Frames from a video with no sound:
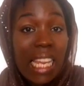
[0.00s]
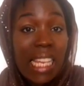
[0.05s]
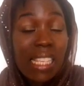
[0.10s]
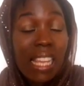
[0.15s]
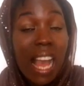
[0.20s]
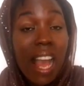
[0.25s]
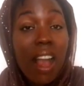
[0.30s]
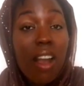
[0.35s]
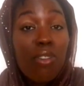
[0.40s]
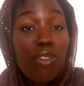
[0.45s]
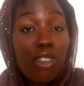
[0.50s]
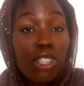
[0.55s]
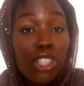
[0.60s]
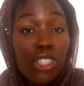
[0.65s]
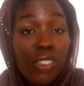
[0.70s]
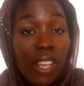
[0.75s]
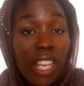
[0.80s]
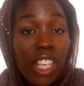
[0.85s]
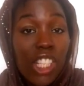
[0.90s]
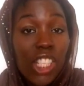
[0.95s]
it's out of
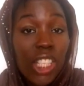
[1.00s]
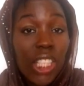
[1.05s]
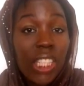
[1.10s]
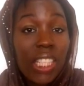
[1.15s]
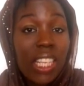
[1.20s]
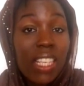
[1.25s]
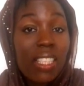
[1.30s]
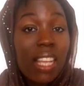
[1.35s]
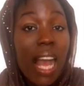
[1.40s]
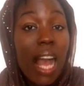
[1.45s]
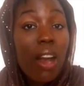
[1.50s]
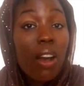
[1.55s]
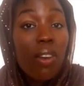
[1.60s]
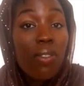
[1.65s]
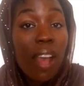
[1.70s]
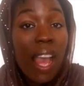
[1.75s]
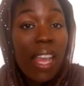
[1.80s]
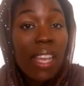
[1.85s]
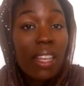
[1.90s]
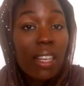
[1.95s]
frustration, it's out
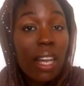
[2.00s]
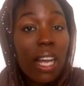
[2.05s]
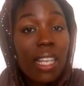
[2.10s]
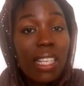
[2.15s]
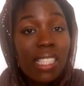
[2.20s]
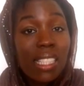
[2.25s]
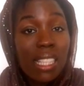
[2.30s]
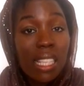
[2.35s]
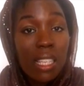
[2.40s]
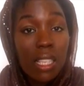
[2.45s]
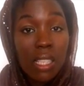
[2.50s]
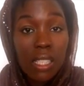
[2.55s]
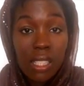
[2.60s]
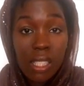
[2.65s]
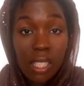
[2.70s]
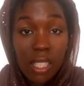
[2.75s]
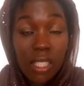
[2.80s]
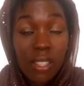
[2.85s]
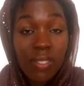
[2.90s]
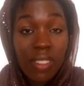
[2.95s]
of anger, and it's the
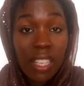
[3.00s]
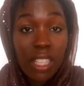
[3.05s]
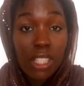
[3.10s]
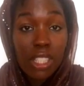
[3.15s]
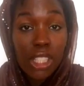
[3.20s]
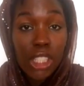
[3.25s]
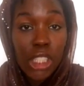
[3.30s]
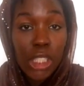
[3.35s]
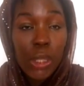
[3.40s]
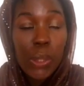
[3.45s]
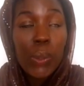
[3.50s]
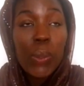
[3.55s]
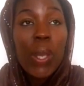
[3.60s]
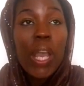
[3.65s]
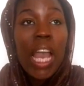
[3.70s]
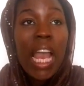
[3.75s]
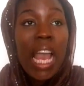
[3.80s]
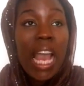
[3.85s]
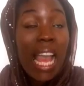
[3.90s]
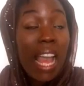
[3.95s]
easiest thing to do.
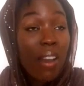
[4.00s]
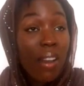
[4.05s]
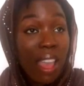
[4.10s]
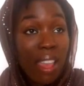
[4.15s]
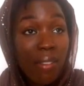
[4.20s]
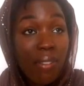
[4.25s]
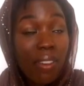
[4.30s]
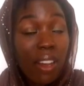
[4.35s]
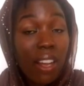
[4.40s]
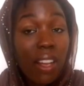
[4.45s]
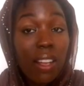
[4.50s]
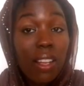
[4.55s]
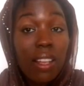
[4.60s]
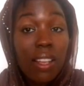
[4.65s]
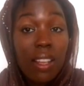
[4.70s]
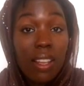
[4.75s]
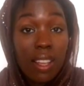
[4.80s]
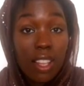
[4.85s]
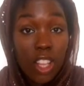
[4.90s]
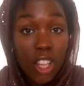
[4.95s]
However,
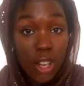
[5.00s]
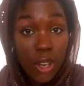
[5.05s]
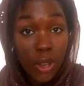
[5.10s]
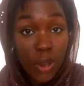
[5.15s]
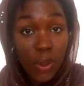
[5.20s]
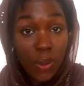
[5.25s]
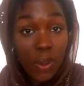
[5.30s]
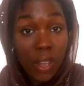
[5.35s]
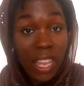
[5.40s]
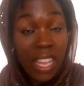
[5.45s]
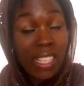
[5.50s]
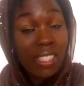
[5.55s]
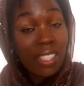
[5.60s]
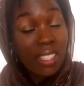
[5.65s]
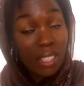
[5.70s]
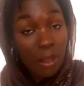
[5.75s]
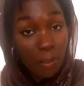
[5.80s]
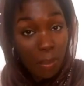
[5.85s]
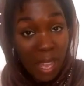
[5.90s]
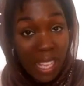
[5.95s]
is
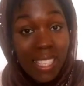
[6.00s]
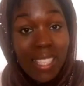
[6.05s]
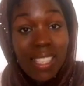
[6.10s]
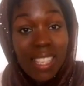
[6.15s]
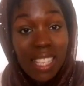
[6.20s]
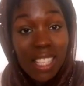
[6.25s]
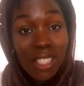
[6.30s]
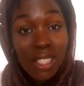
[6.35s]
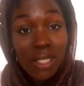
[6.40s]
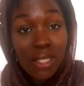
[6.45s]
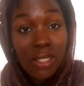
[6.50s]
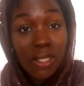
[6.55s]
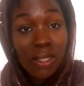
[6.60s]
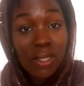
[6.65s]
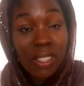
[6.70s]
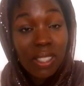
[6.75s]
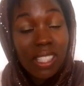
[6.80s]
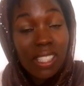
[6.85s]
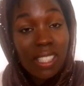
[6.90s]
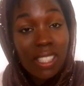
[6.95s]
it the best thing to
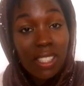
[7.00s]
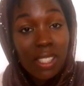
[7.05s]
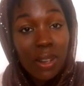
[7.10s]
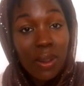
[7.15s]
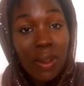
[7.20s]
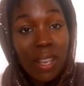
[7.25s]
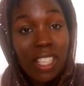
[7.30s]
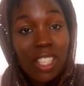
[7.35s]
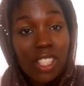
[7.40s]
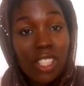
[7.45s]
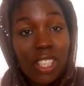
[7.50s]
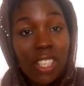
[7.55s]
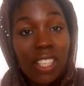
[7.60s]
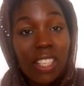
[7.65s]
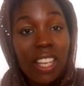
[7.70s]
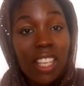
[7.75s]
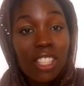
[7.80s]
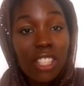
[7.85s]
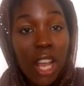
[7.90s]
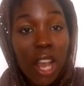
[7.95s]
do? This is the question.
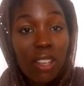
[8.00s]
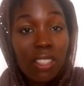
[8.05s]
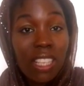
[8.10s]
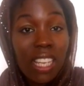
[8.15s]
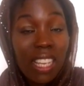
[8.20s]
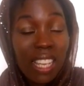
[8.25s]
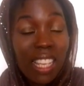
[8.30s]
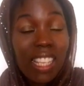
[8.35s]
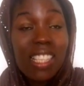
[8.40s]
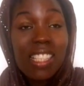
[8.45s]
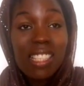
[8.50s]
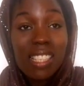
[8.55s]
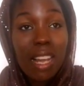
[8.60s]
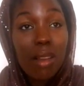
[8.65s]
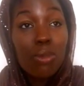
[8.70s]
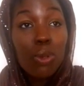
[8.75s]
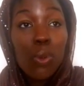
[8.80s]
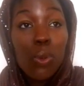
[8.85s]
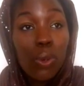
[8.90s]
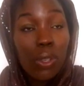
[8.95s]
A child that gets
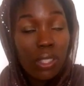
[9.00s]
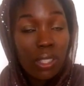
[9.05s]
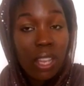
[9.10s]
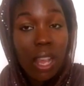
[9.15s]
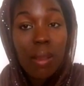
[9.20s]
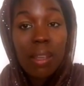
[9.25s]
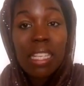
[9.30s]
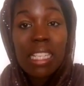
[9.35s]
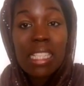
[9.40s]
slapped all the time